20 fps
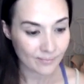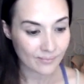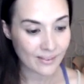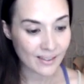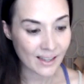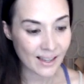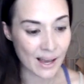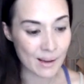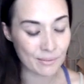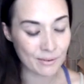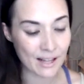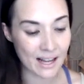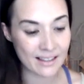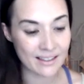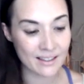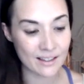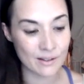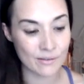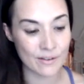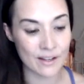I'm glad
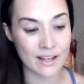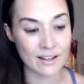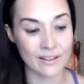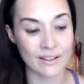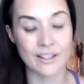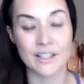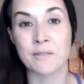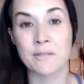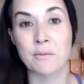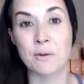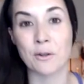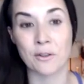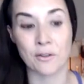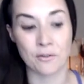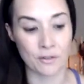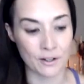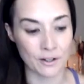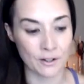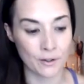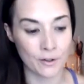that the video looks smooth
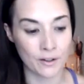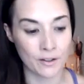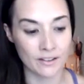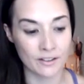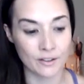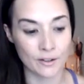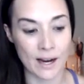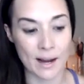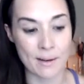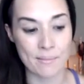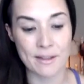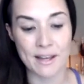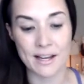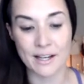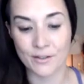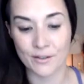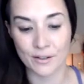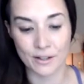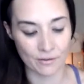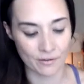for you, Graham. Thanks
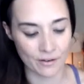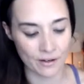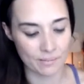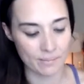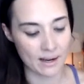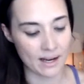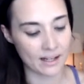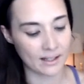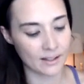for the feedback.